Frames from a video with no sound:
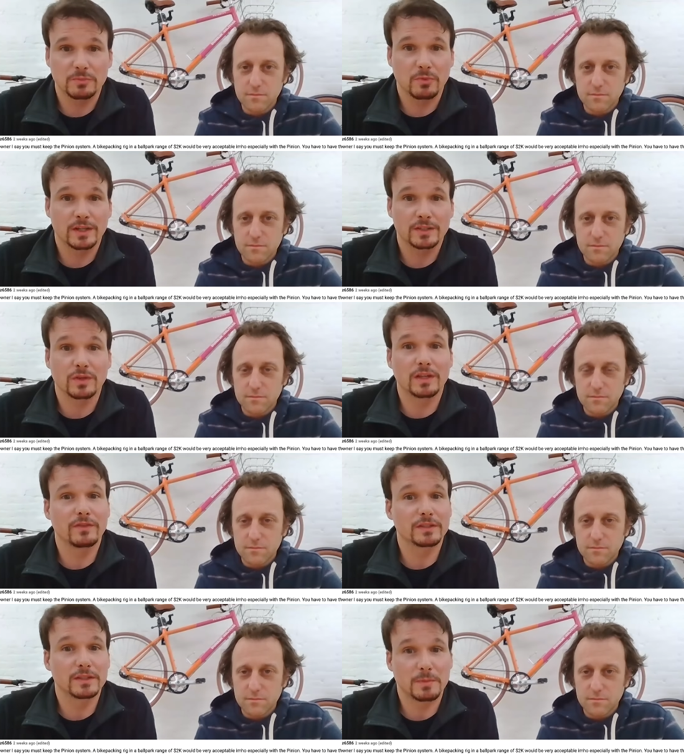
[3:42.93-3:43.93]
Speaker 1: brakes, or
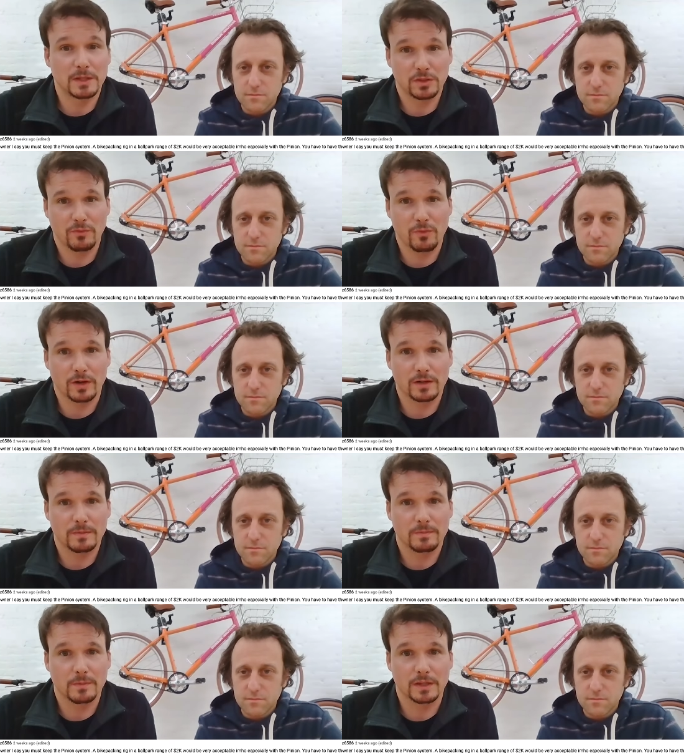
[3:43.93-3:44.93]
even a suspension
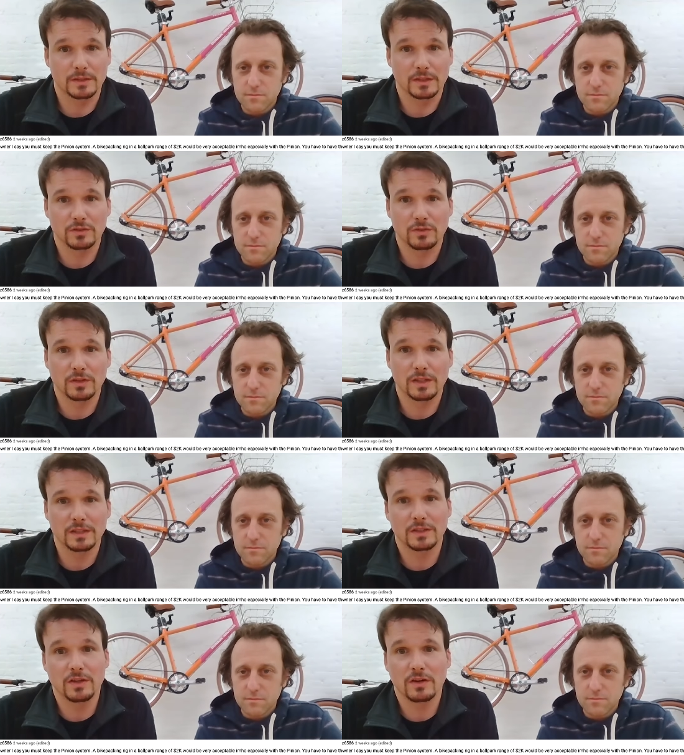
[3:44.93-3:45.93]
fork. But as a Surly
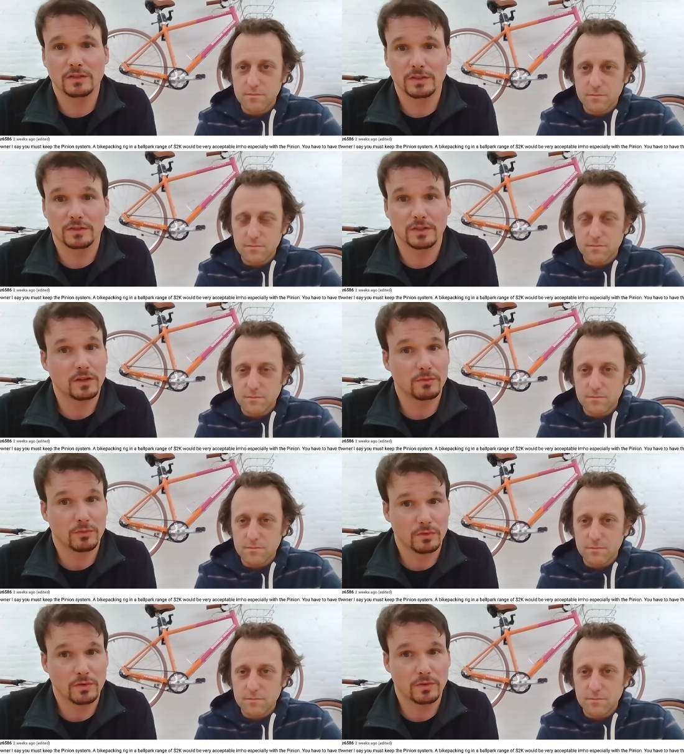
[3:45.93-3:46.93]
ECR and Salsa
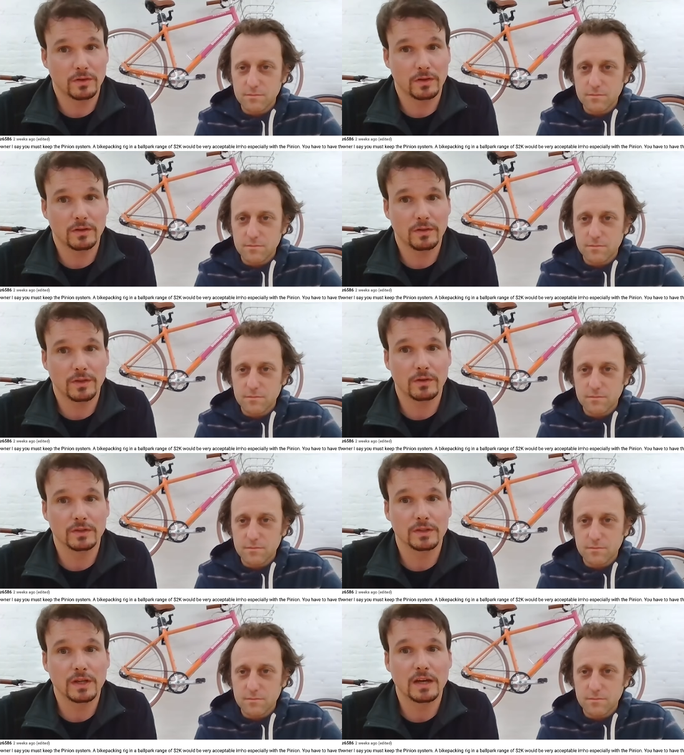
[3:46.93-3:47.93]
Cutthroat owner, there
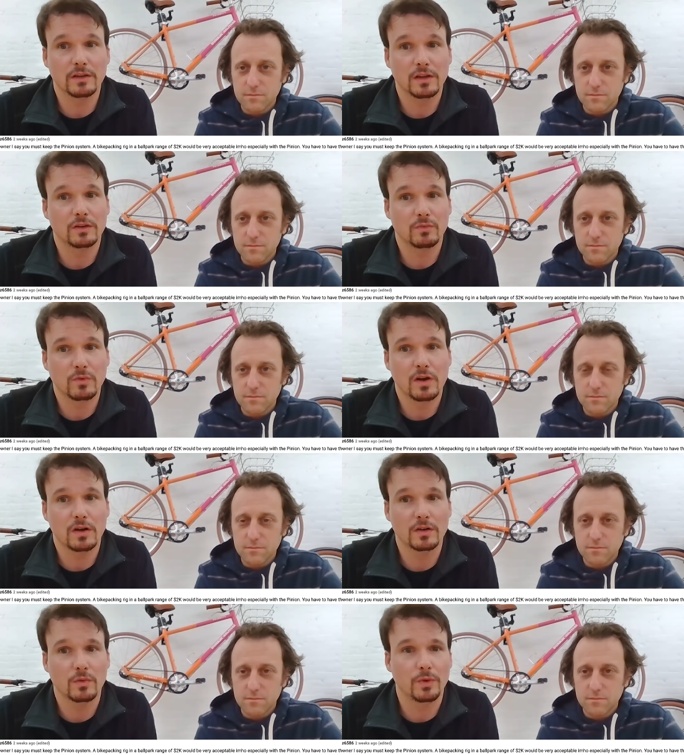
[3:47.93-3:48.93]
is not a lot
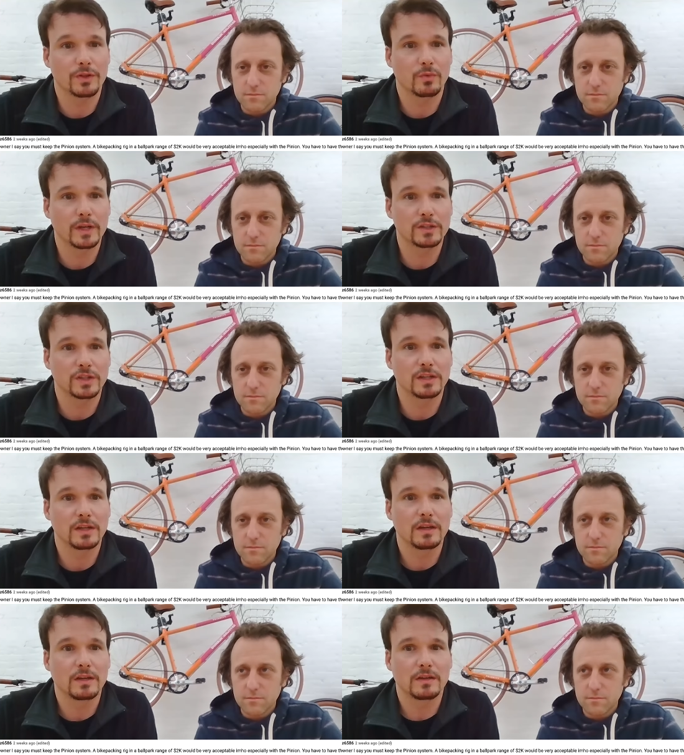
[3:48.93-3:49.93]
wrong with a rigid
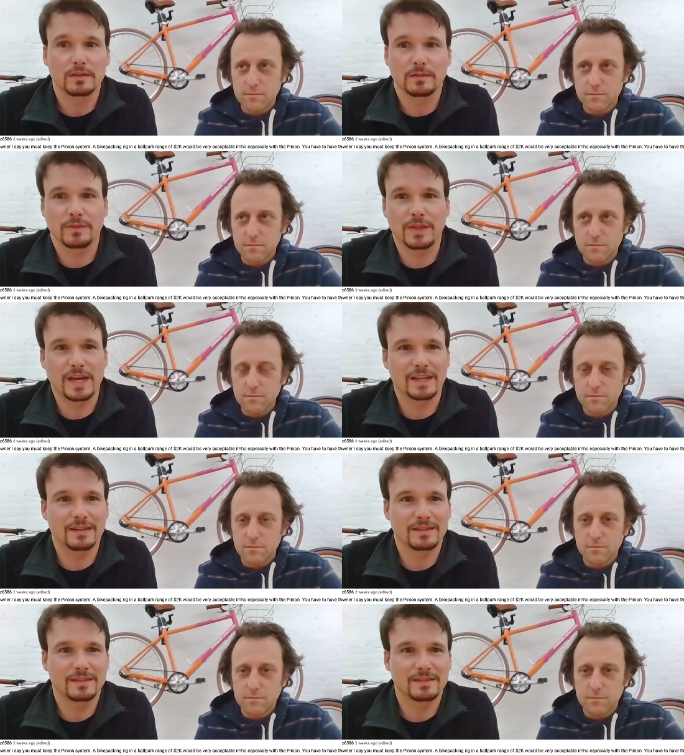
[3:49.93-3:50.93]

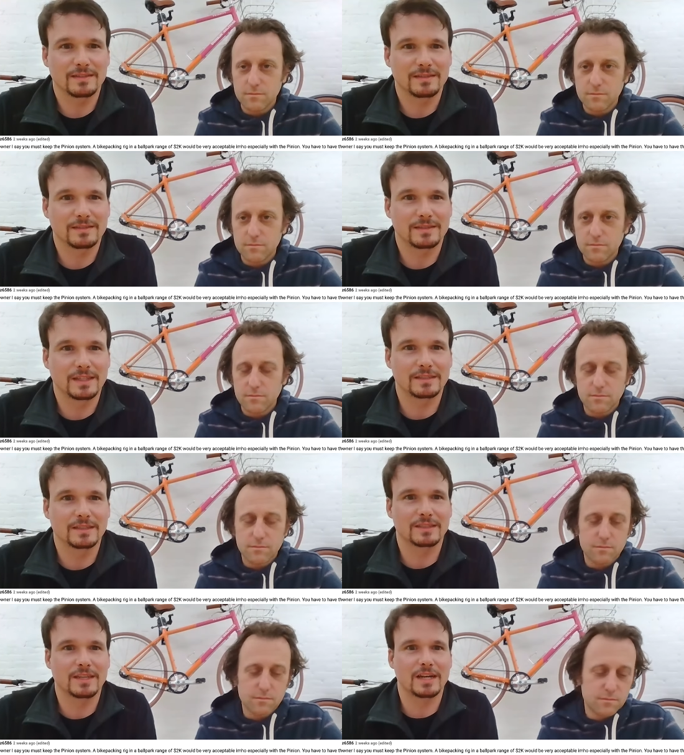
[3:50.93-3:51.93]
that
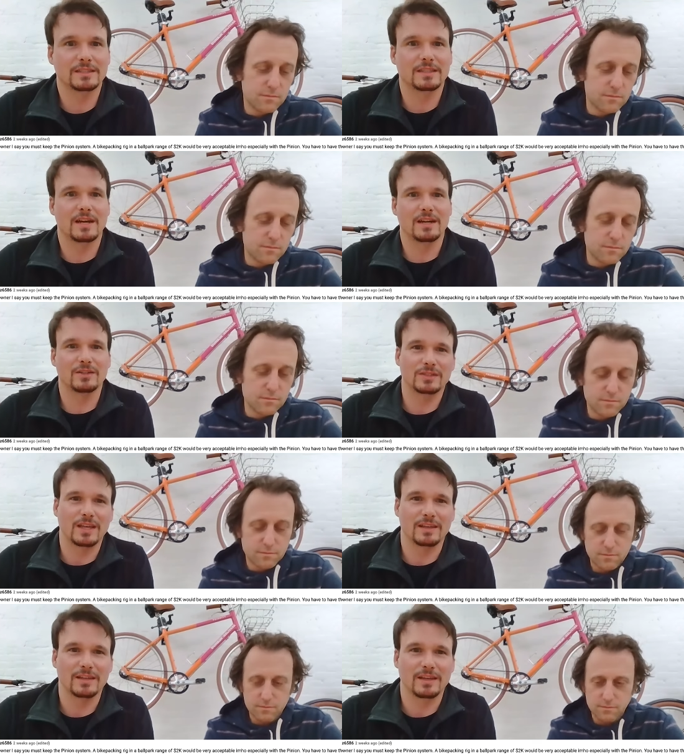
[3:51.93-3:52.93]
decent-sized tires
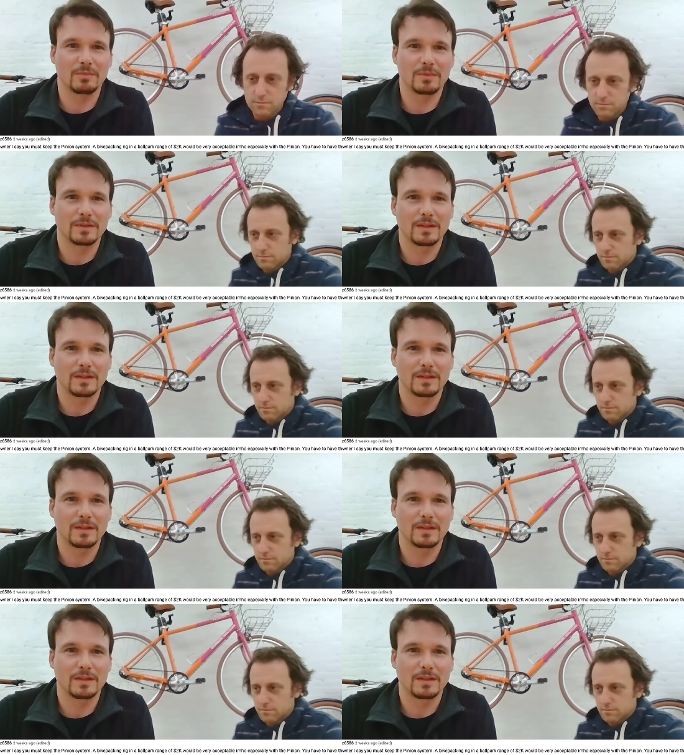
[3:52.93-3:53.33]
can't help.